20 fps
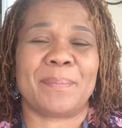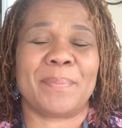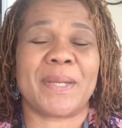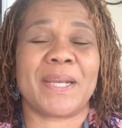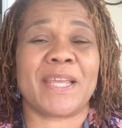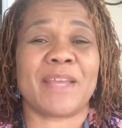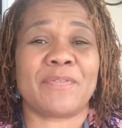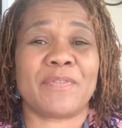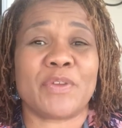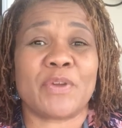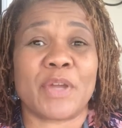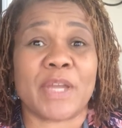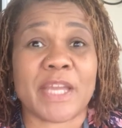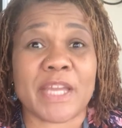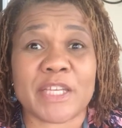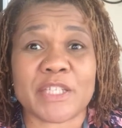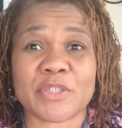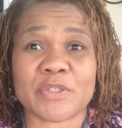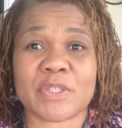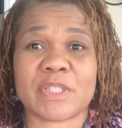but if you're
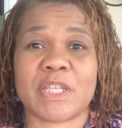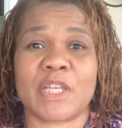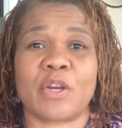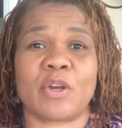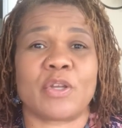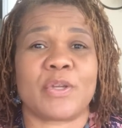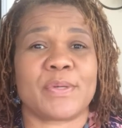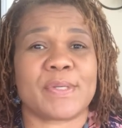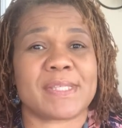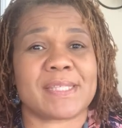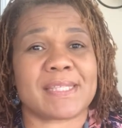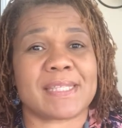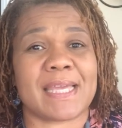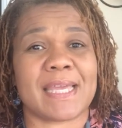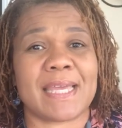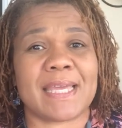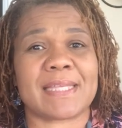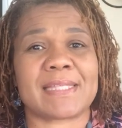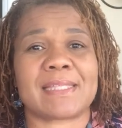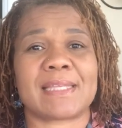interested or you
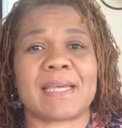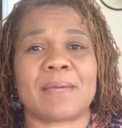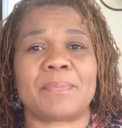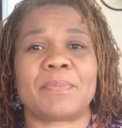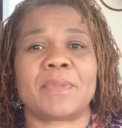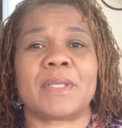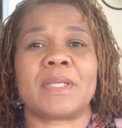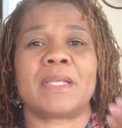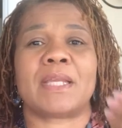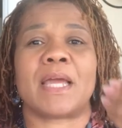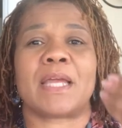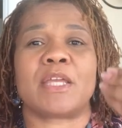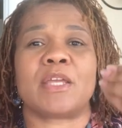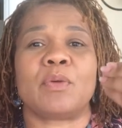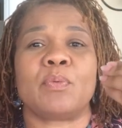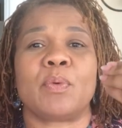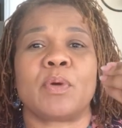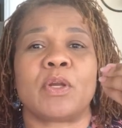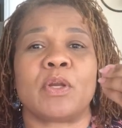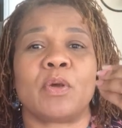see something like
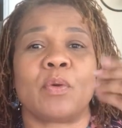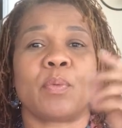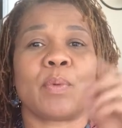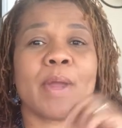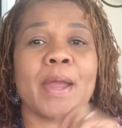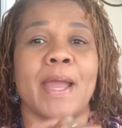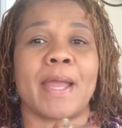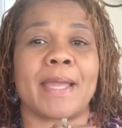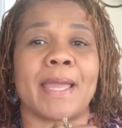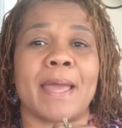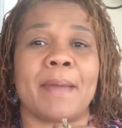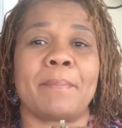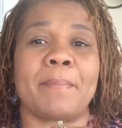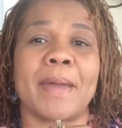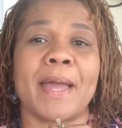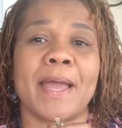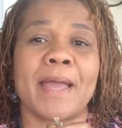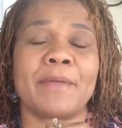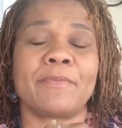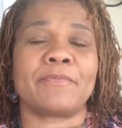you want to know where I got
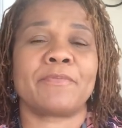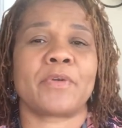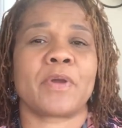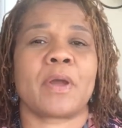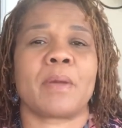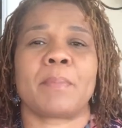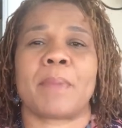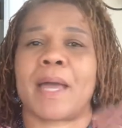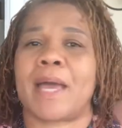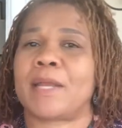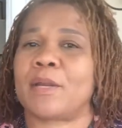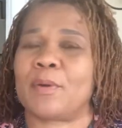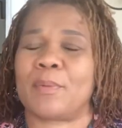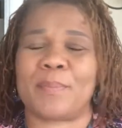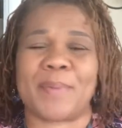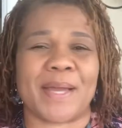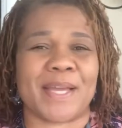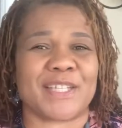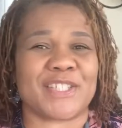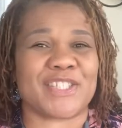mine from, I don't
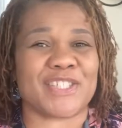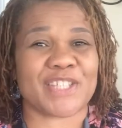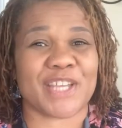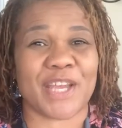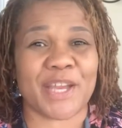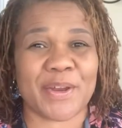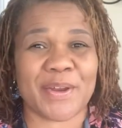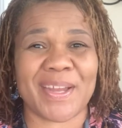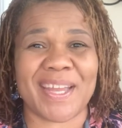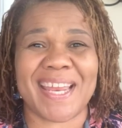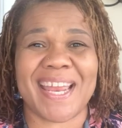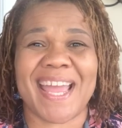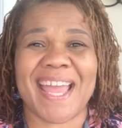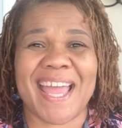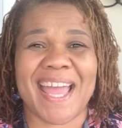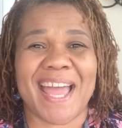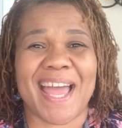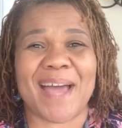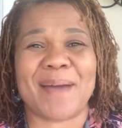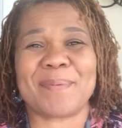mind sharing.
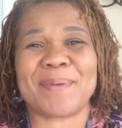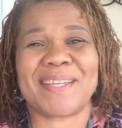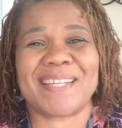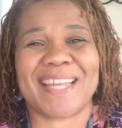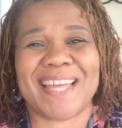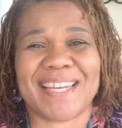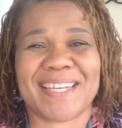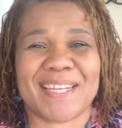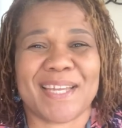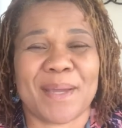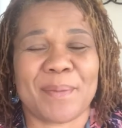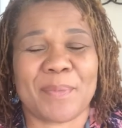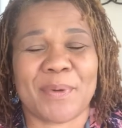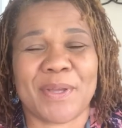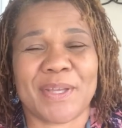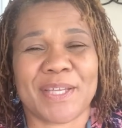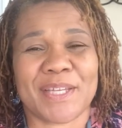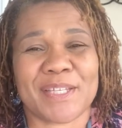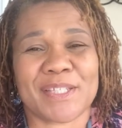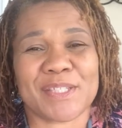I'll be glad to come
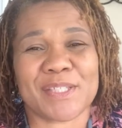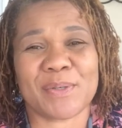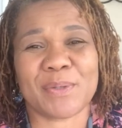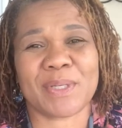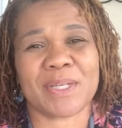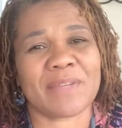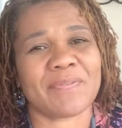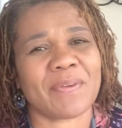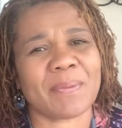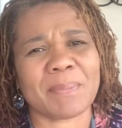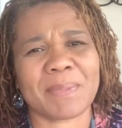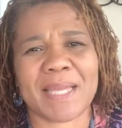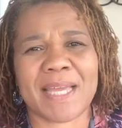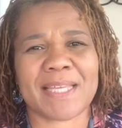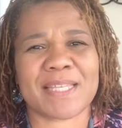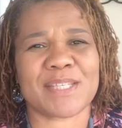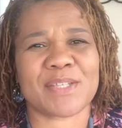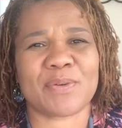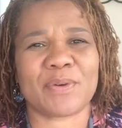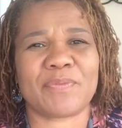on here and do it. And if I'm
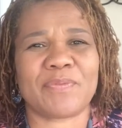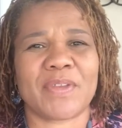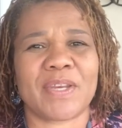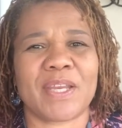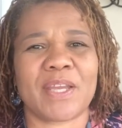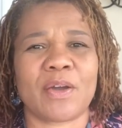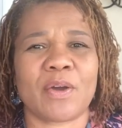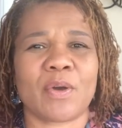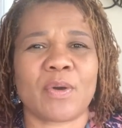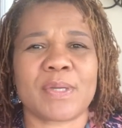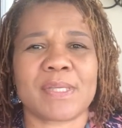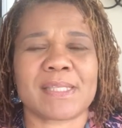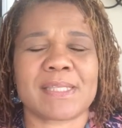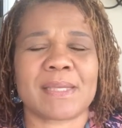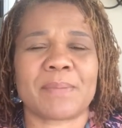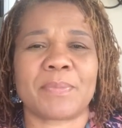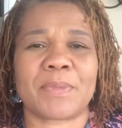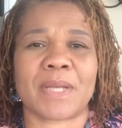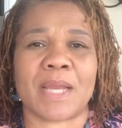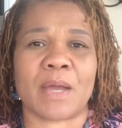led to do a video on
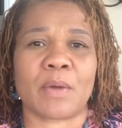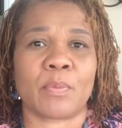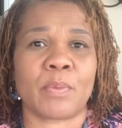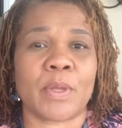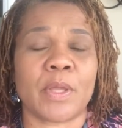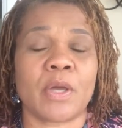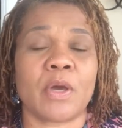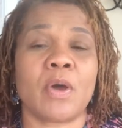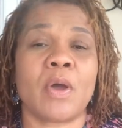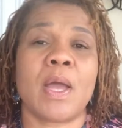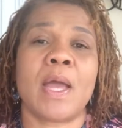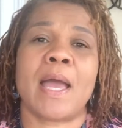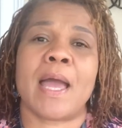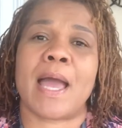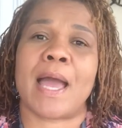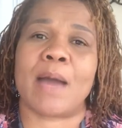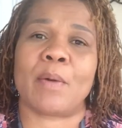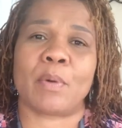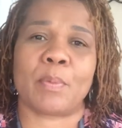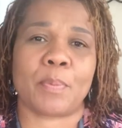something, I will.
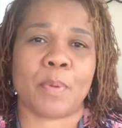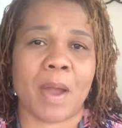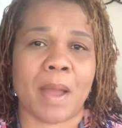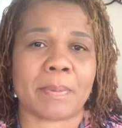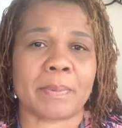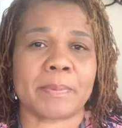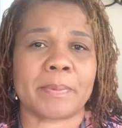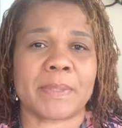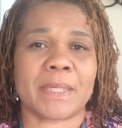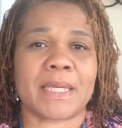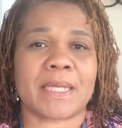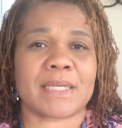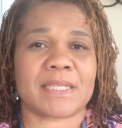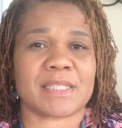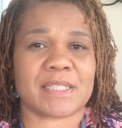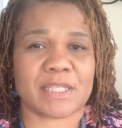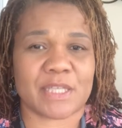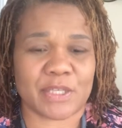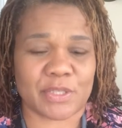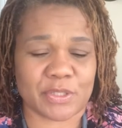I will probably
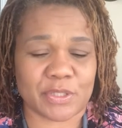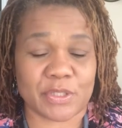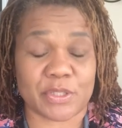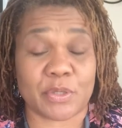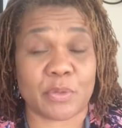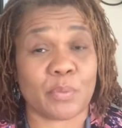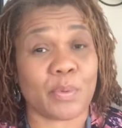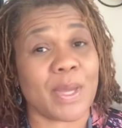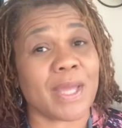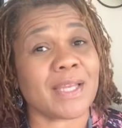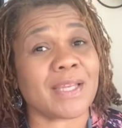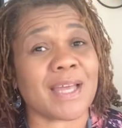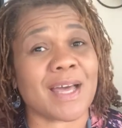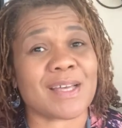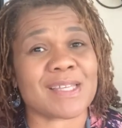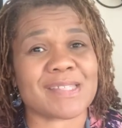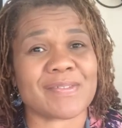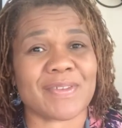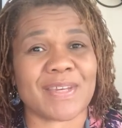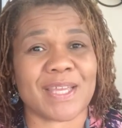continue to do weight
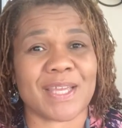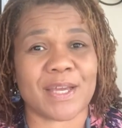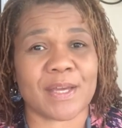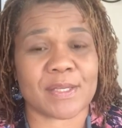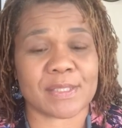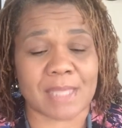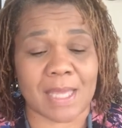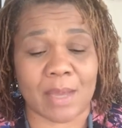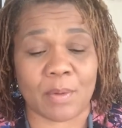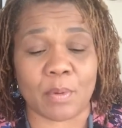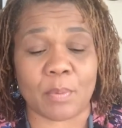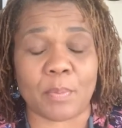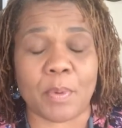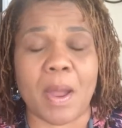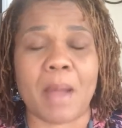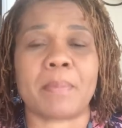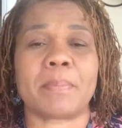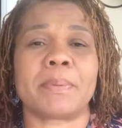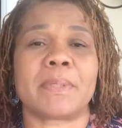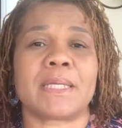loss videos. I will
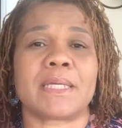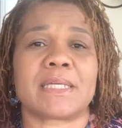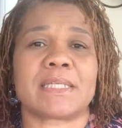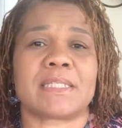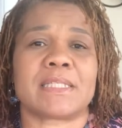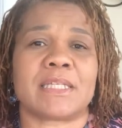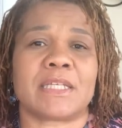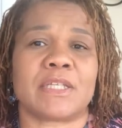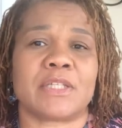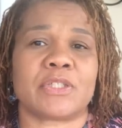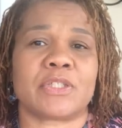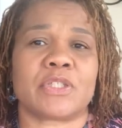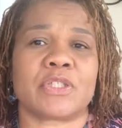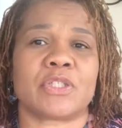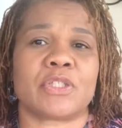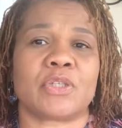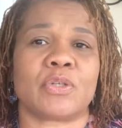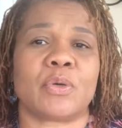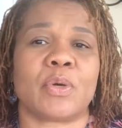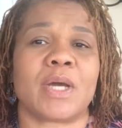probably continue to
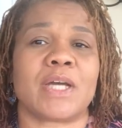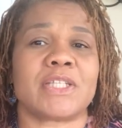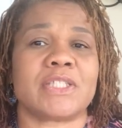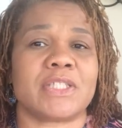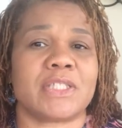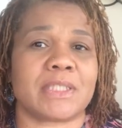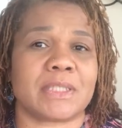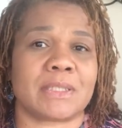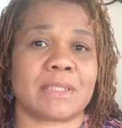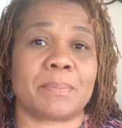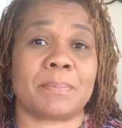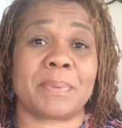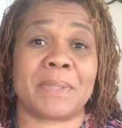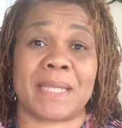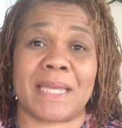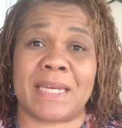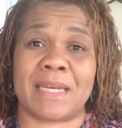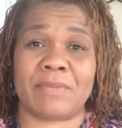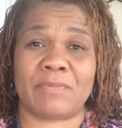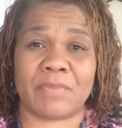do agenda
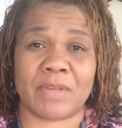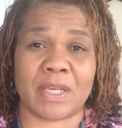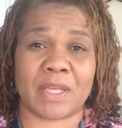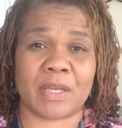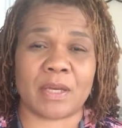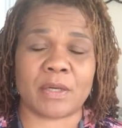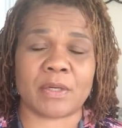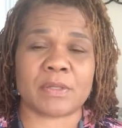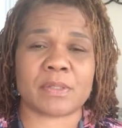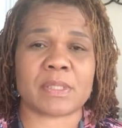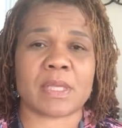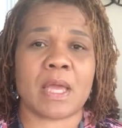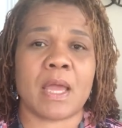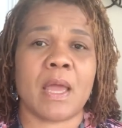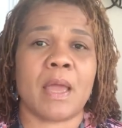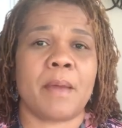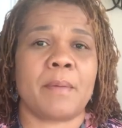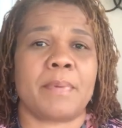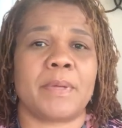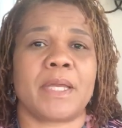planning videos
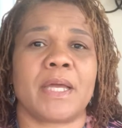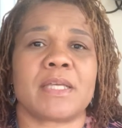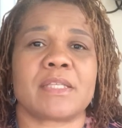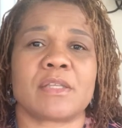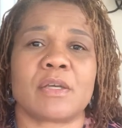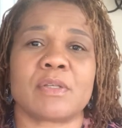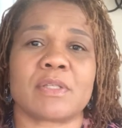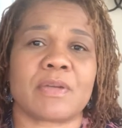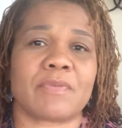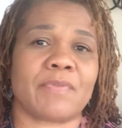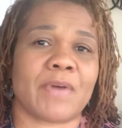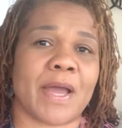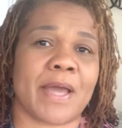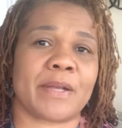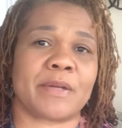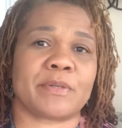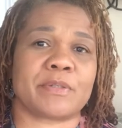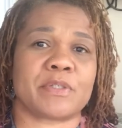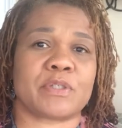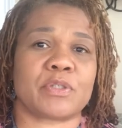because those are
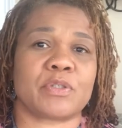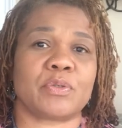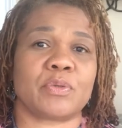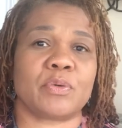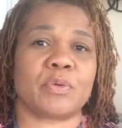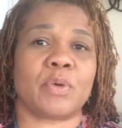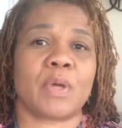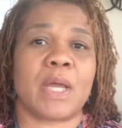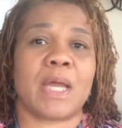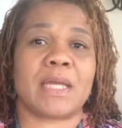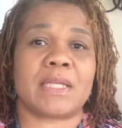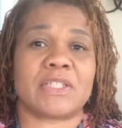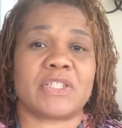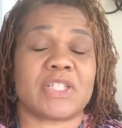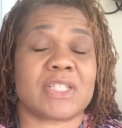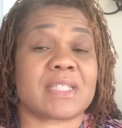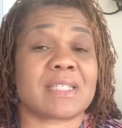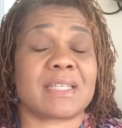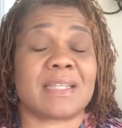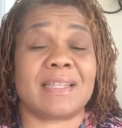vital to
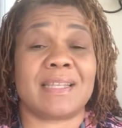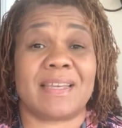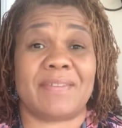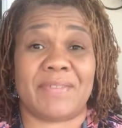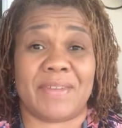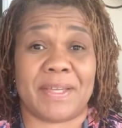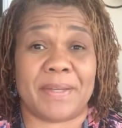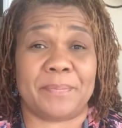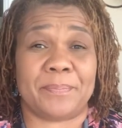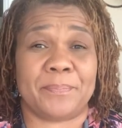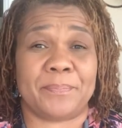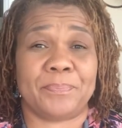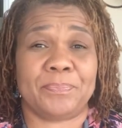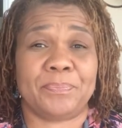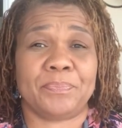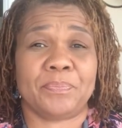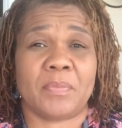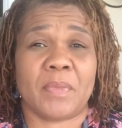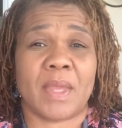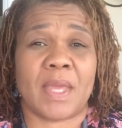just living
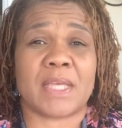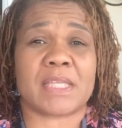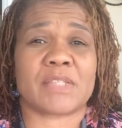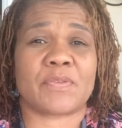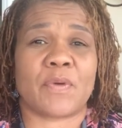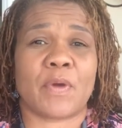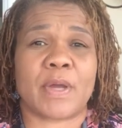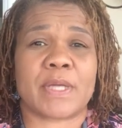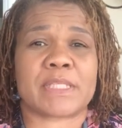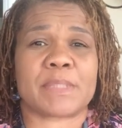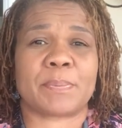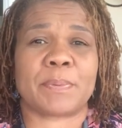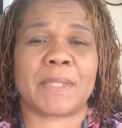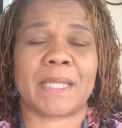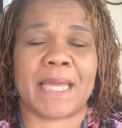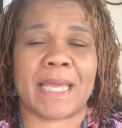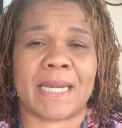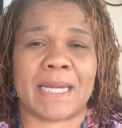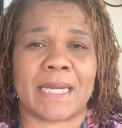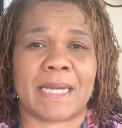as far as
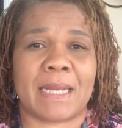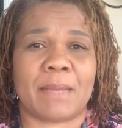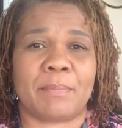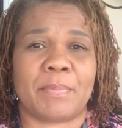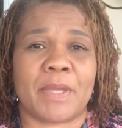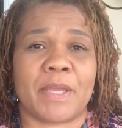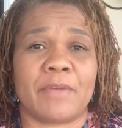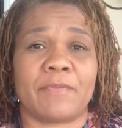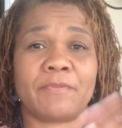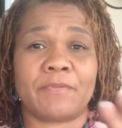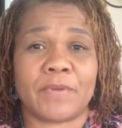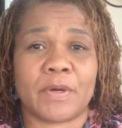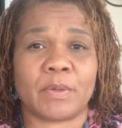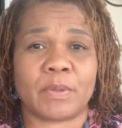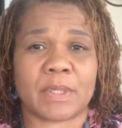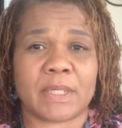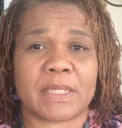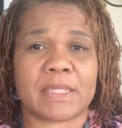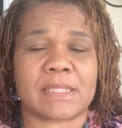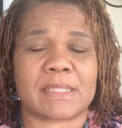planning and being
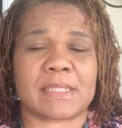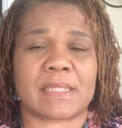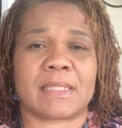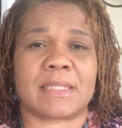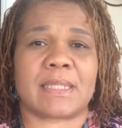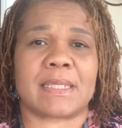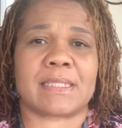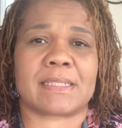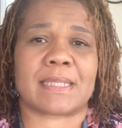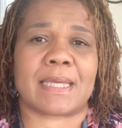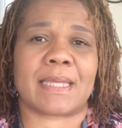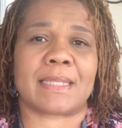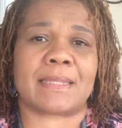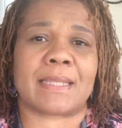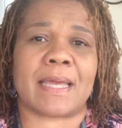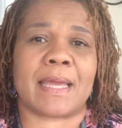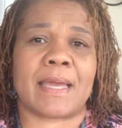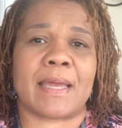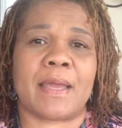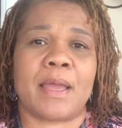focused and things like
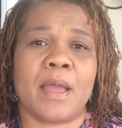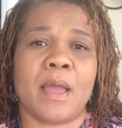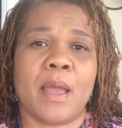that.